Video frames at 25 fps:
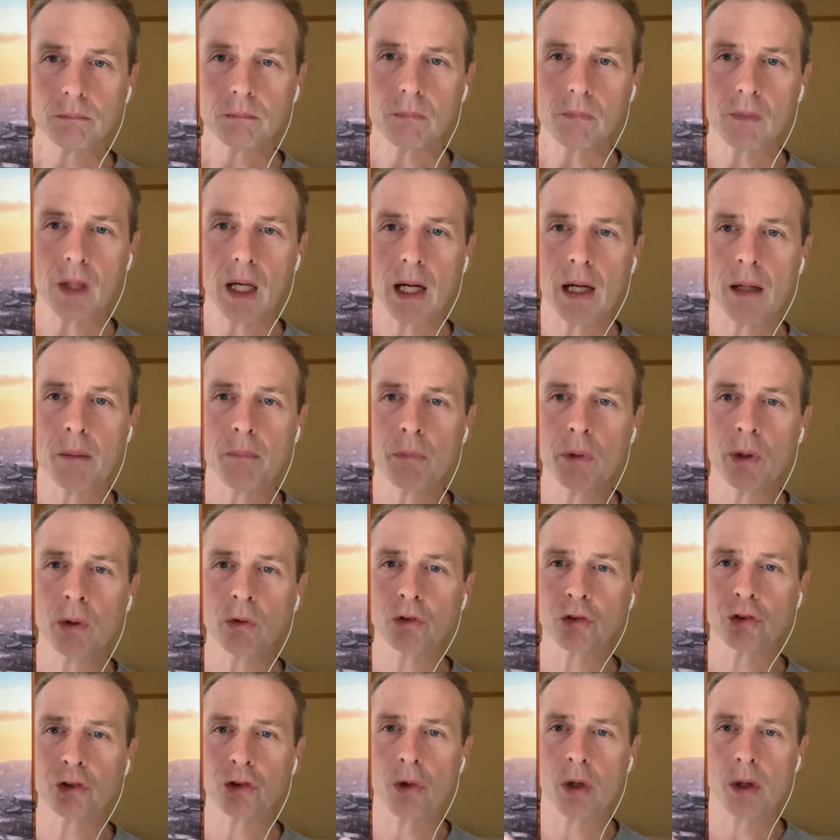I'm not
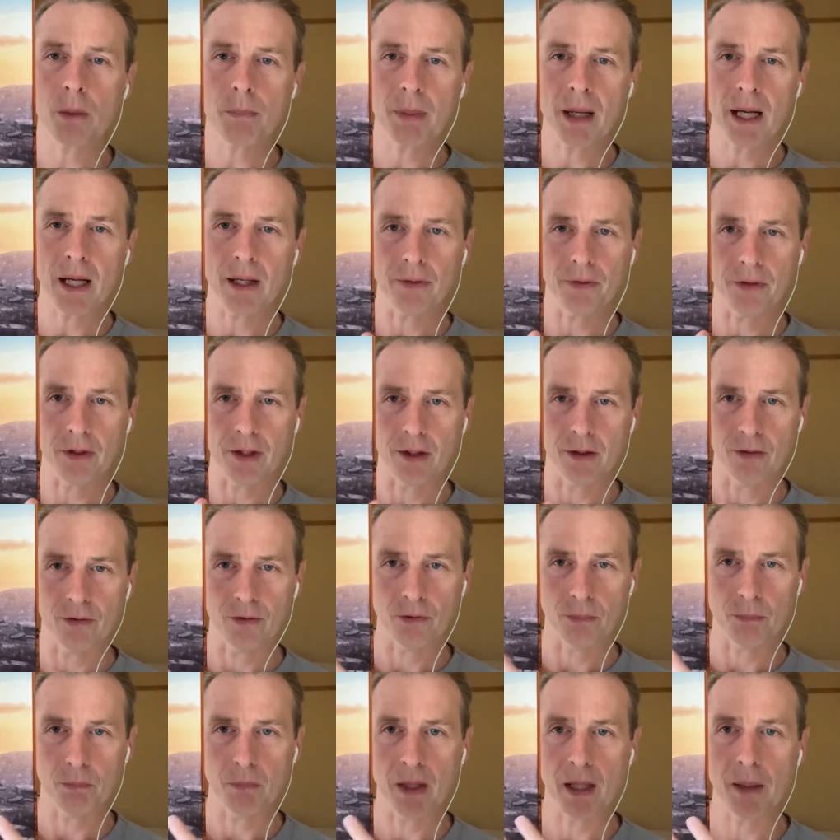sure about this.
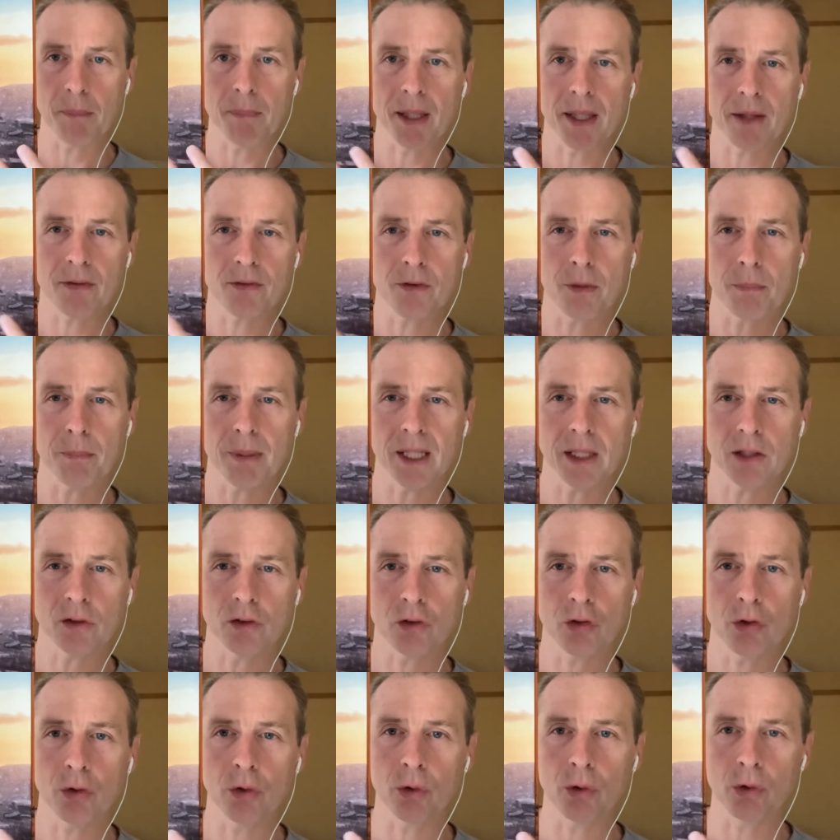Maybe it's a bit
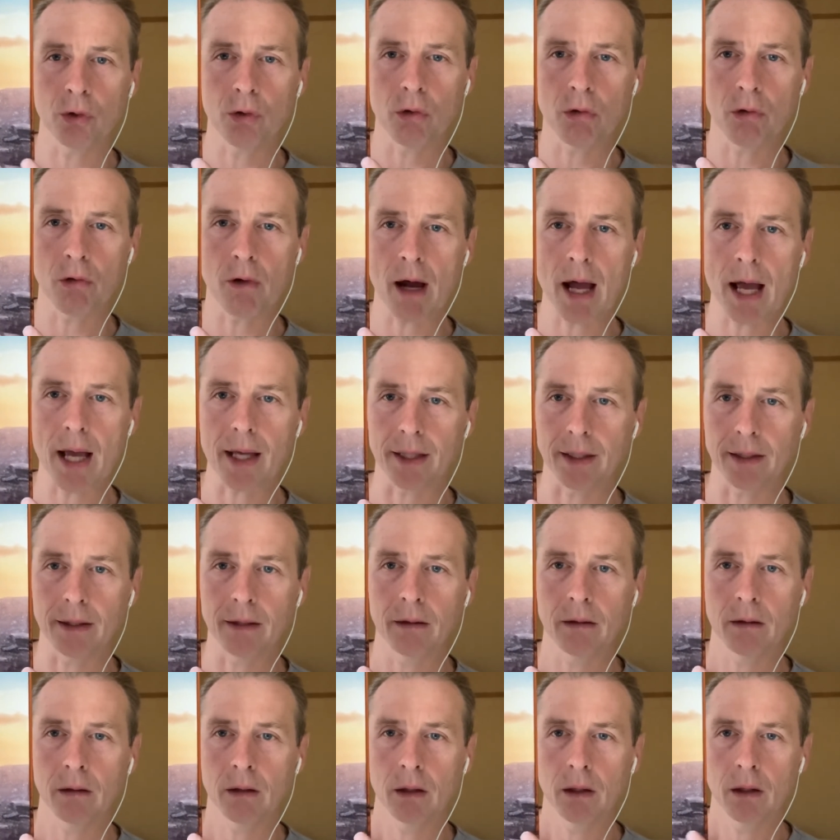too grey.
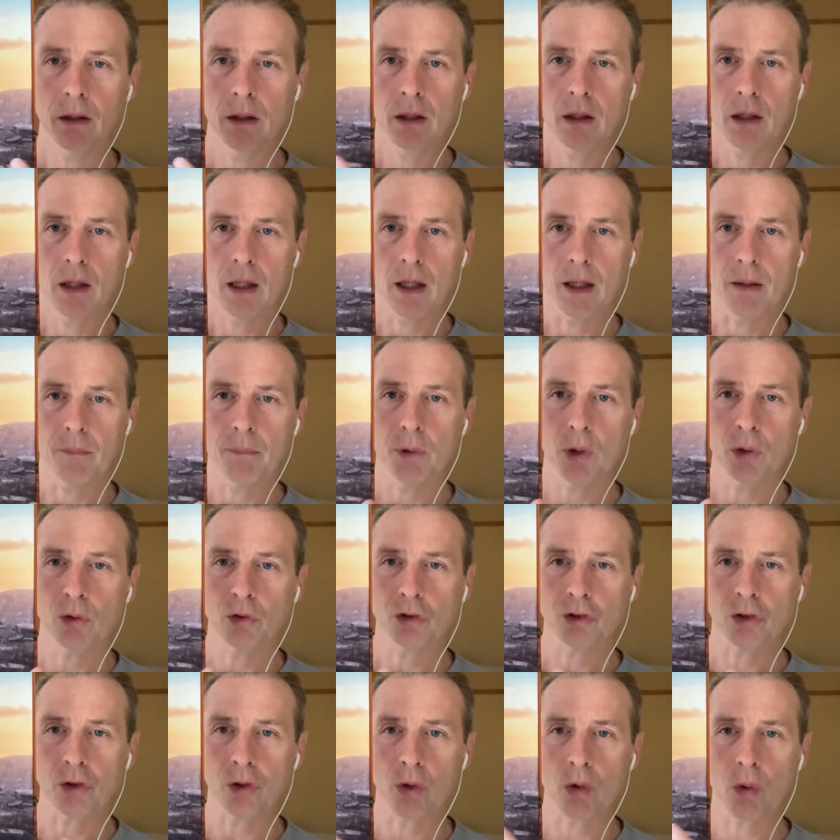I'm not
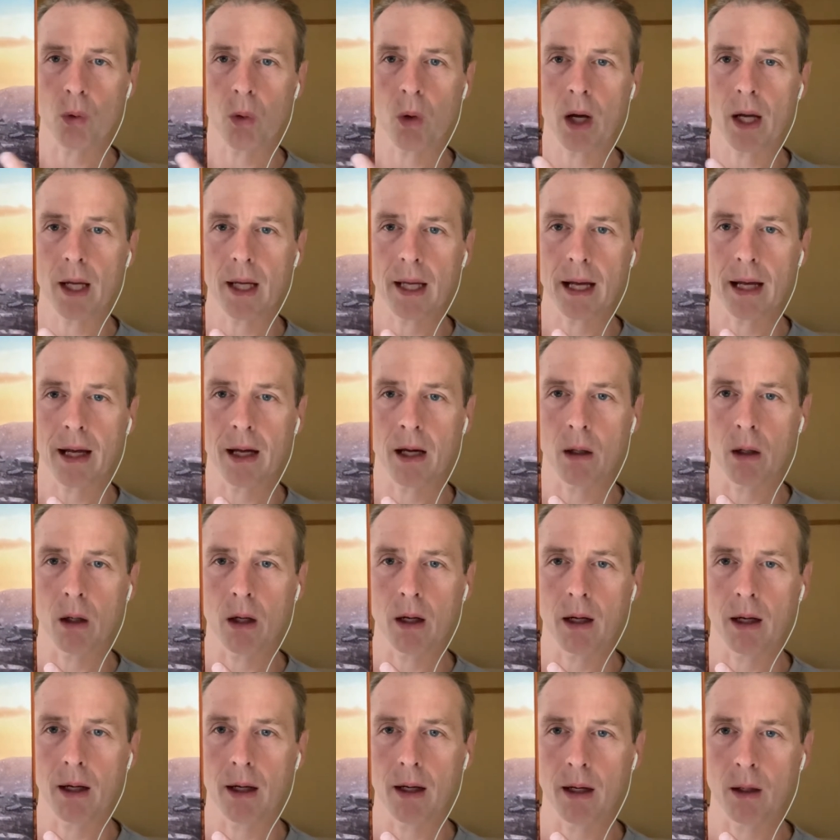sure quite how
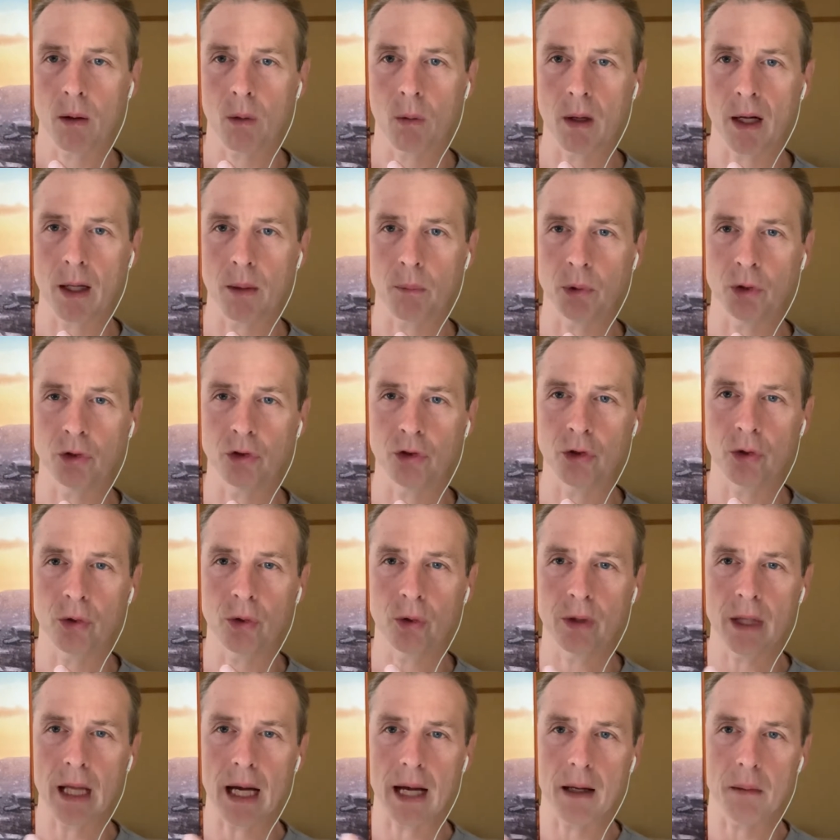I would do
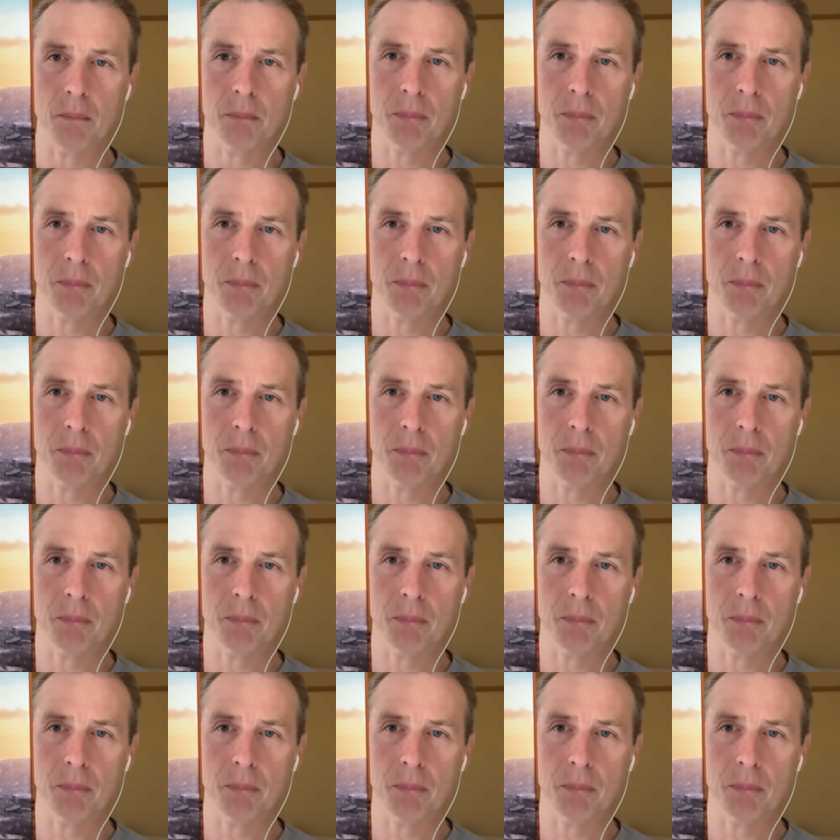that.